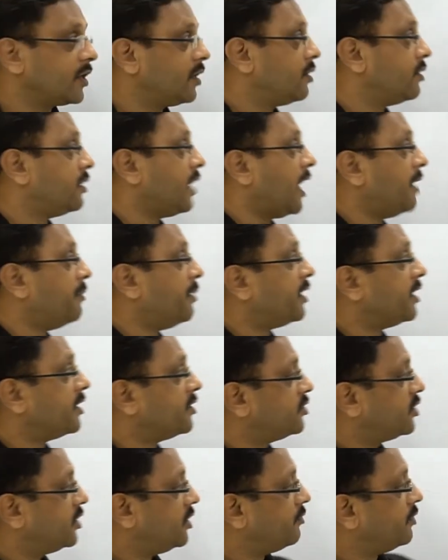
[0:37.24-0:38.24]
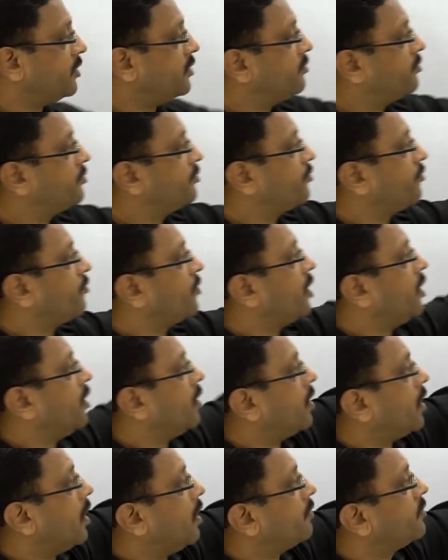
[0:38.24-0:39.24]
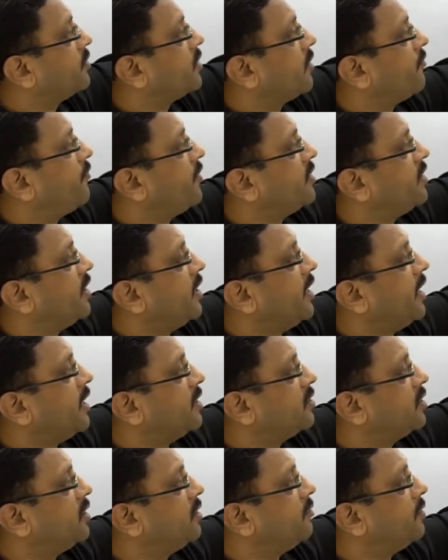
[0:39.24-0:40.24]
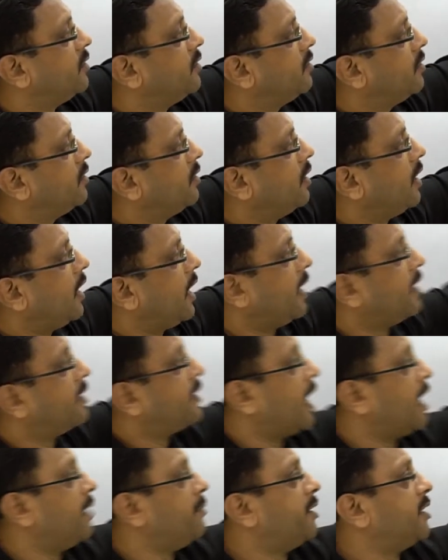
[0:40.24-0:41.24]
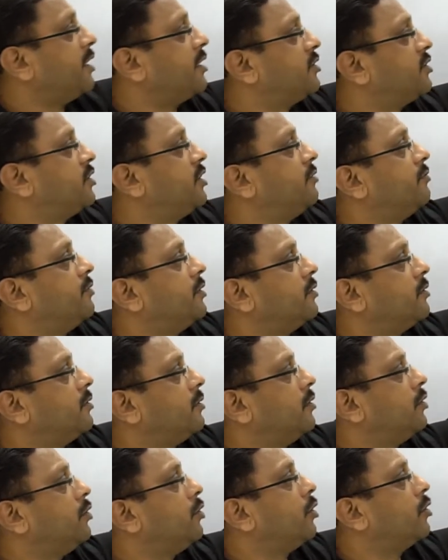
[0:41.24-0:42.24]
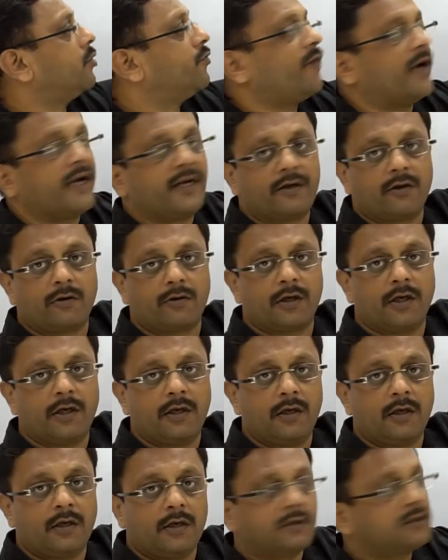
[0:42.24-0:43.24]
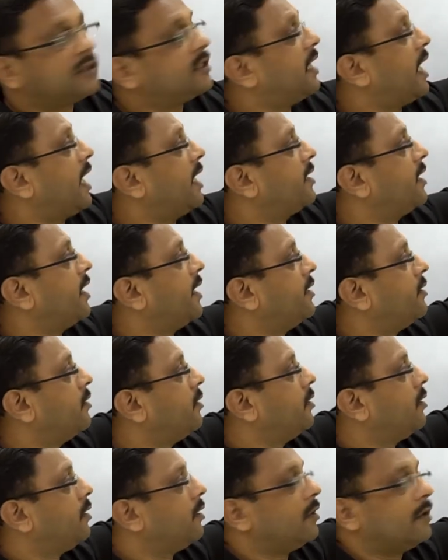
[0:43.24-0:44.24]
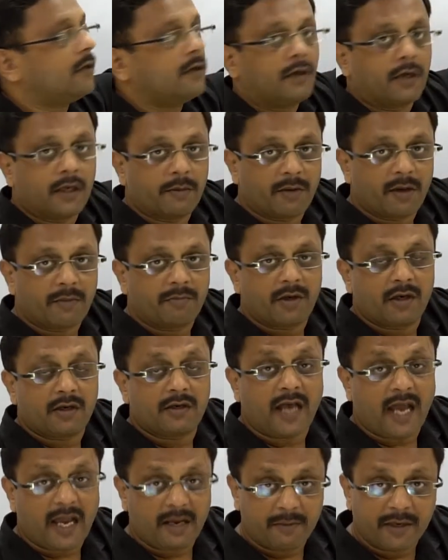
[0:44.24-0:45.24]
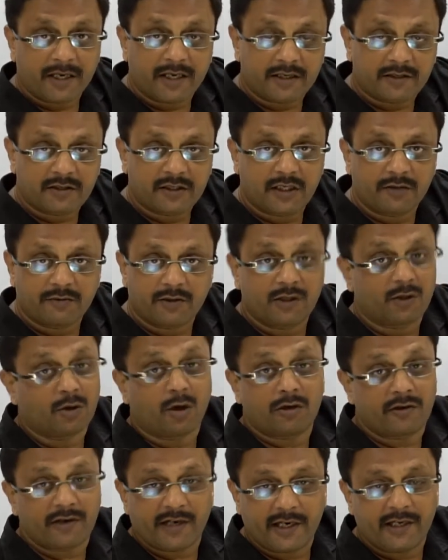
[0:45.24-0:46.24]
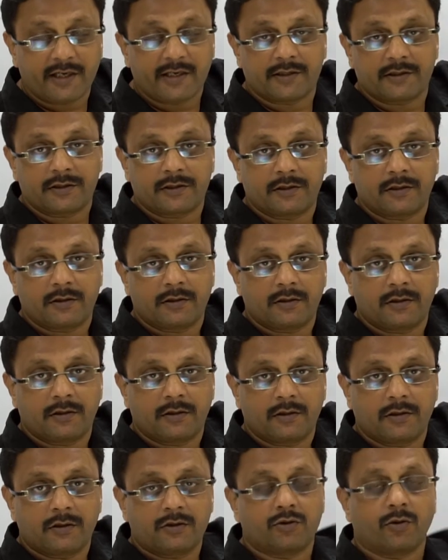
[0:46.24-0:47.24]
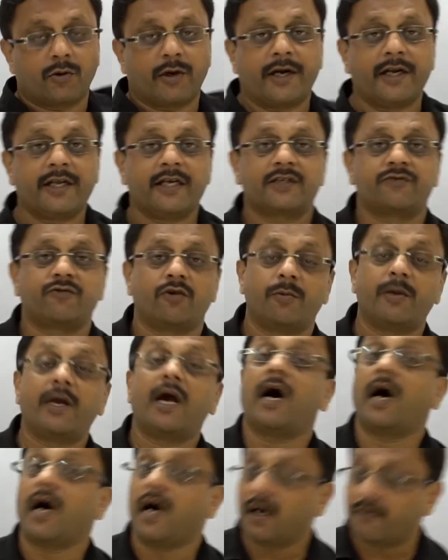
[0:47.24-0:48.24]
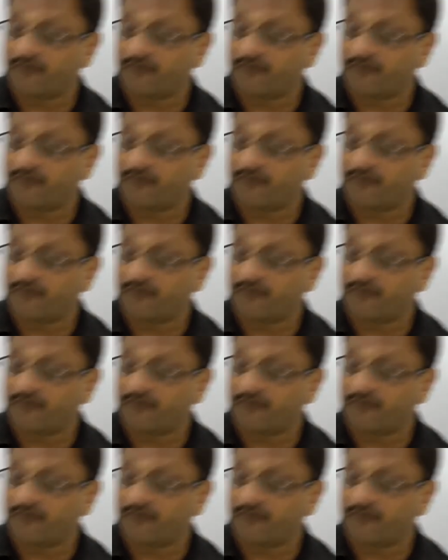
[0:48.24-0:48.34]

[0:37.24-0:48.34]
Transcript: Diameter is given, curved surface area is given and diameter is given. You have to find out the slant height. Remember, diameter is given, not radius. So radius will be half